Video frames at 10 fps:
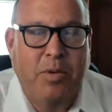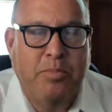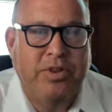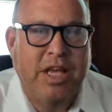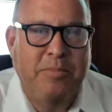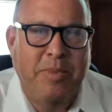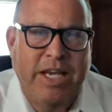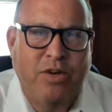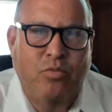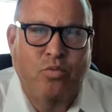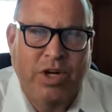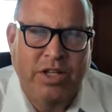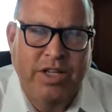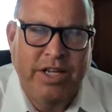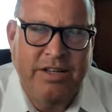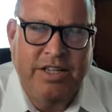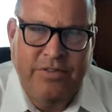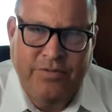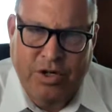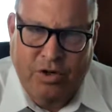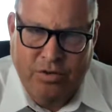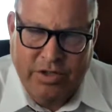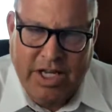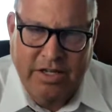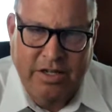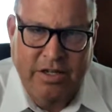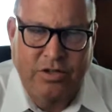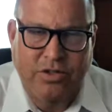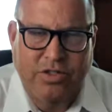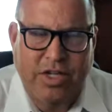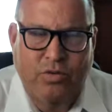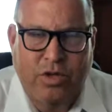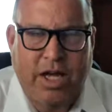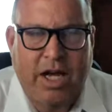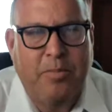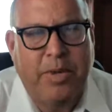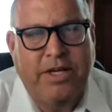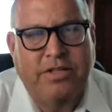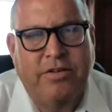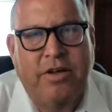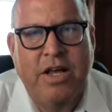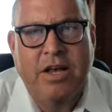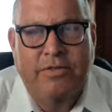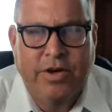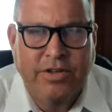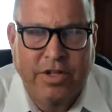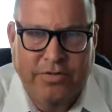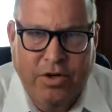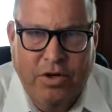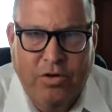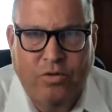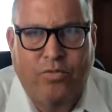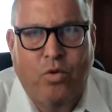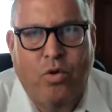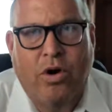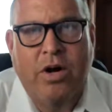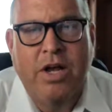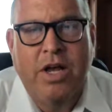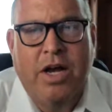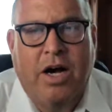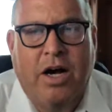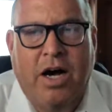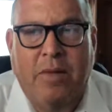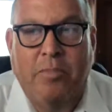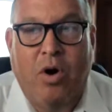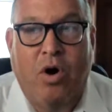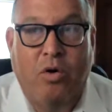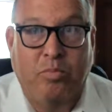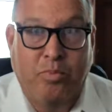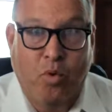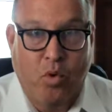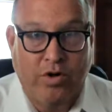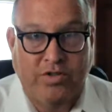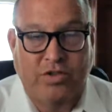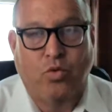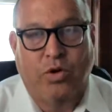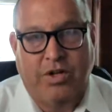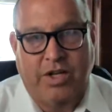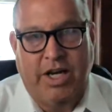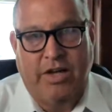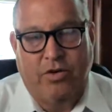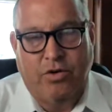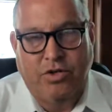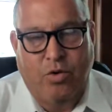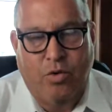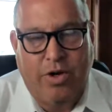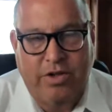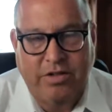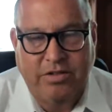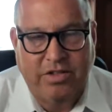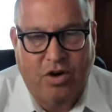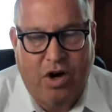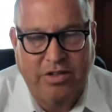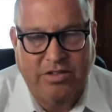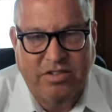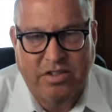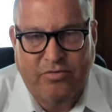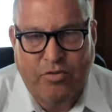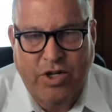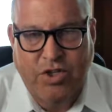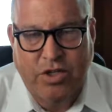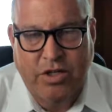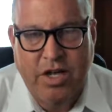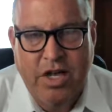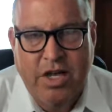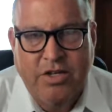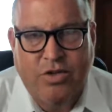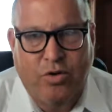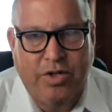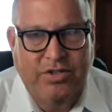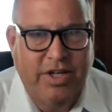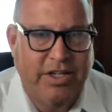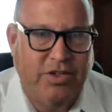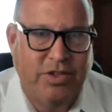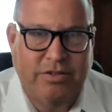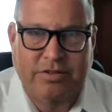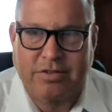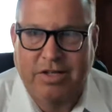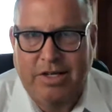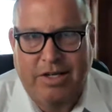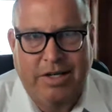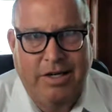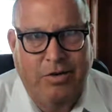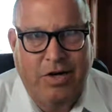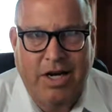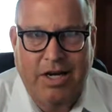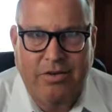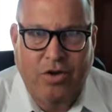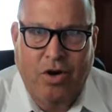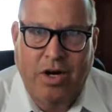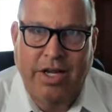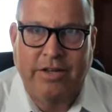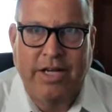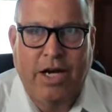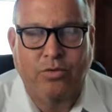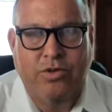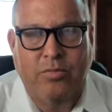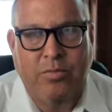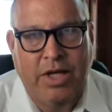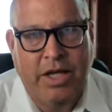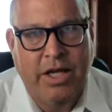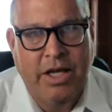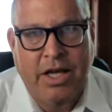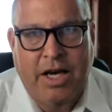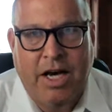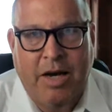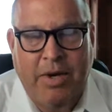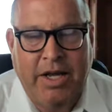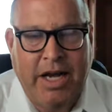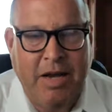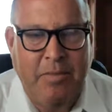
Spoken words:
but they make it really difficult. Central Lock makes it very difficult for all boards to work together. So what it does is it causes this friction. So this agent's kind of talking down to me, and